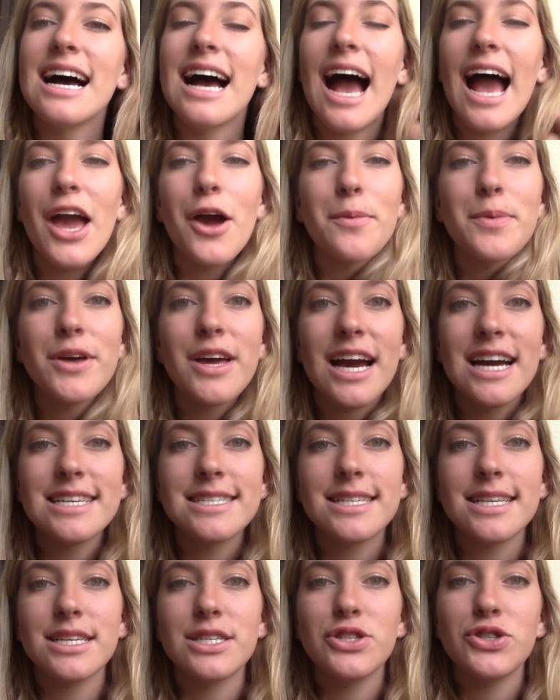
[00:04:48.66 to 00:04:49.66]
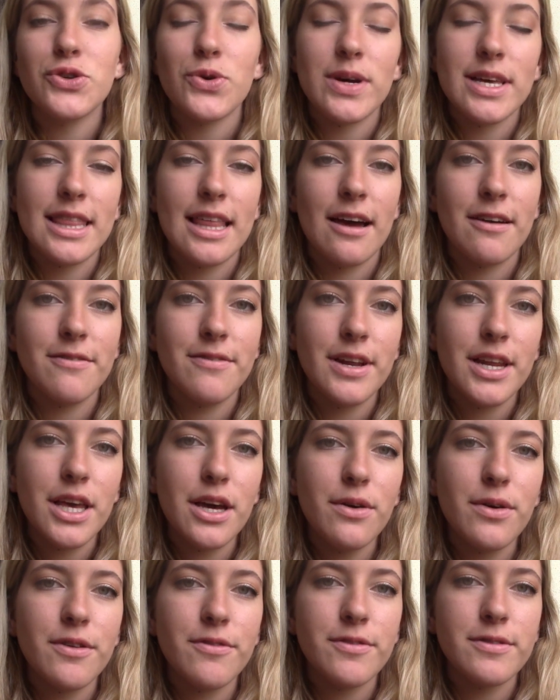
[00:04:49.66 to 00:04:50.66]
I hope you guys enjoyed that
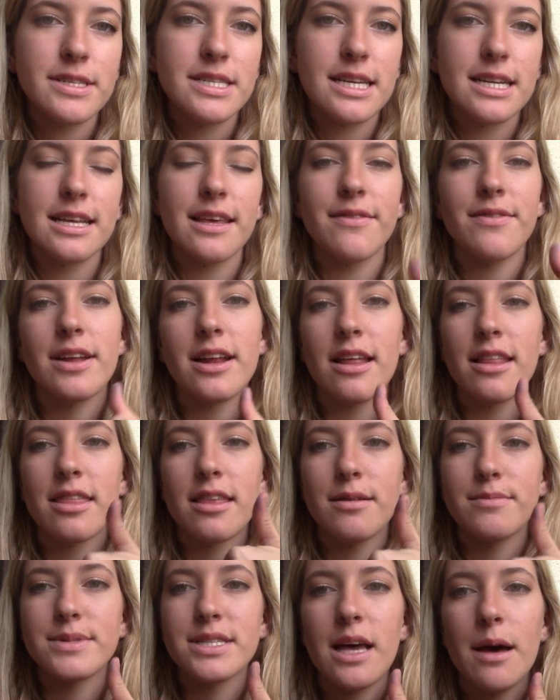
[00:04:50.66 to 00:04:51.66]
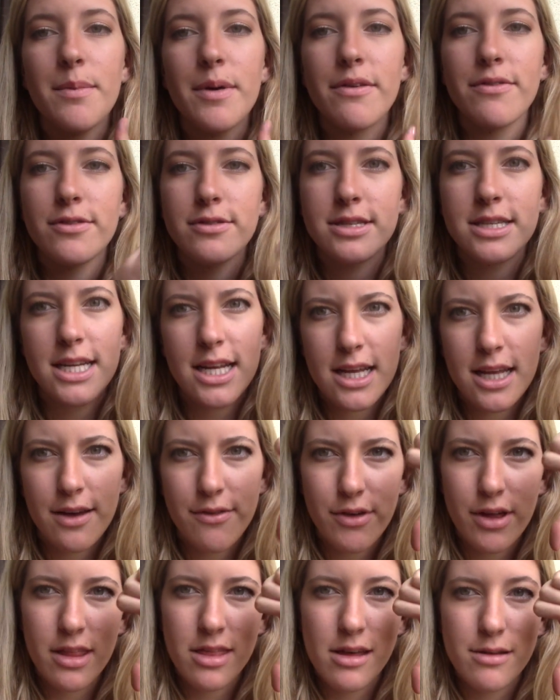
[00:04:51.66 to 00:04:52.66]
video. If you did, give it a thumbs up. If you didn't,
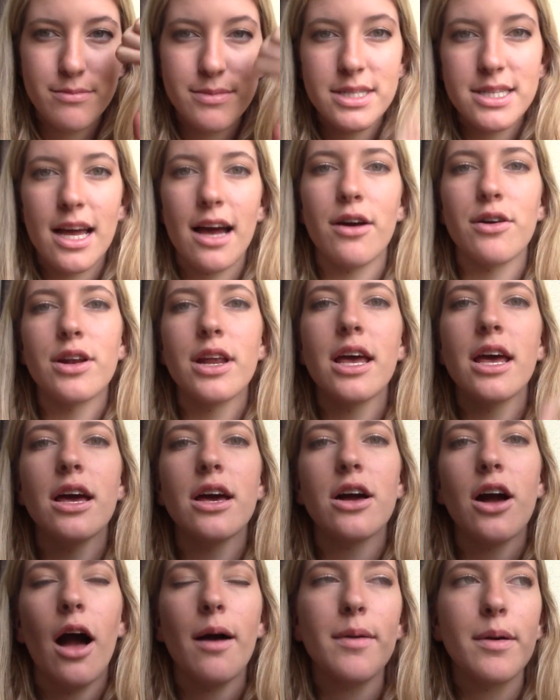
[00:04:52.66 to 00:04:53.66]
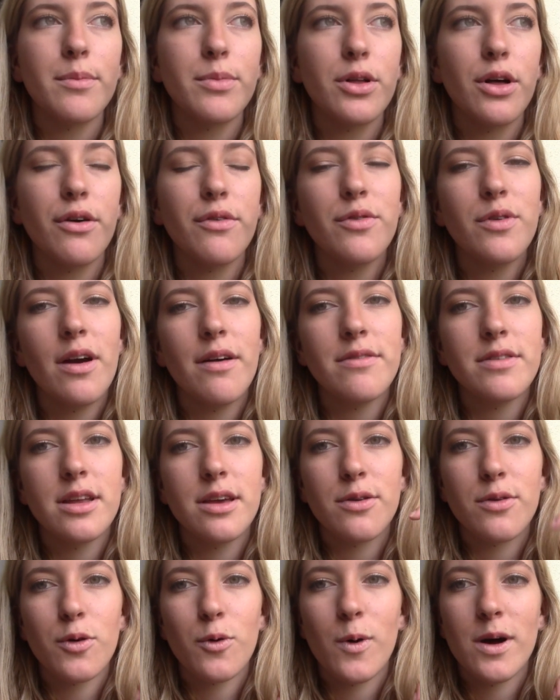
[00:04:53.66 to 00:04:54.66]
give it a thumbs down. Comment below if you have
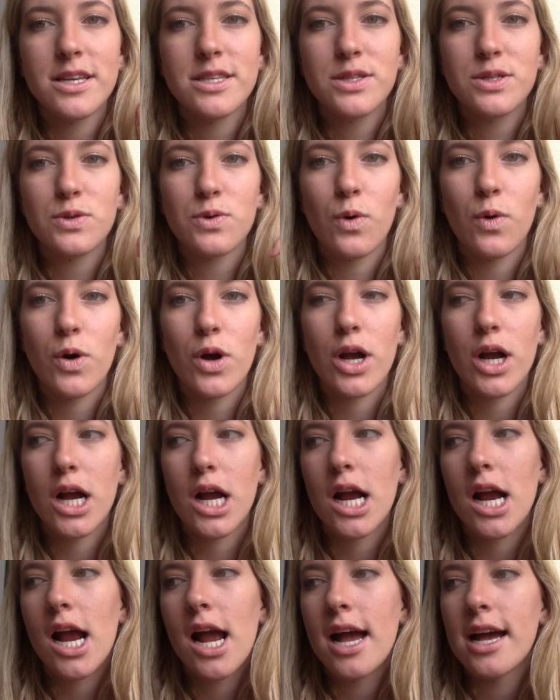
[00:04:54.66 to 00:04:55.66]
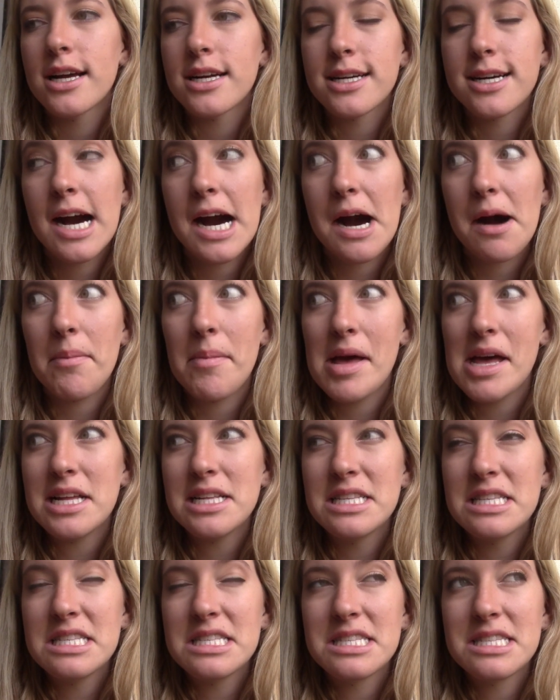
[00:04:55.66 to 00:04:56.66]
any requests or
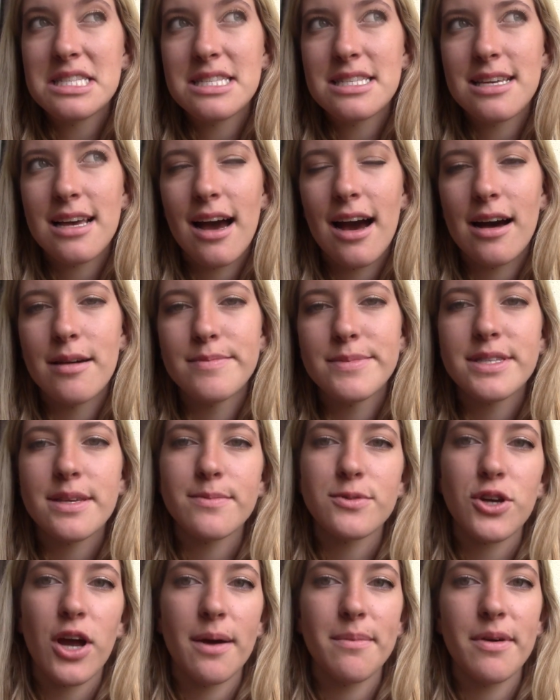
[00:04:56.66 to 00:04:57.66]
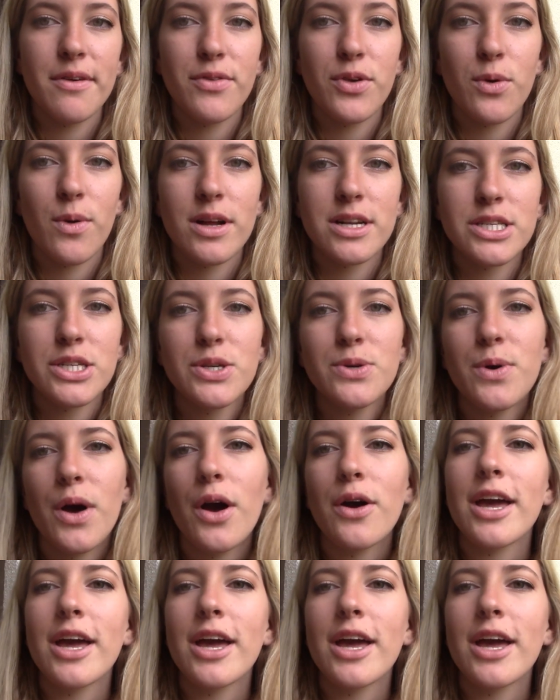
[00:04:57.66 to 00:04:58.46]
comments. Um, subscribe if you want to.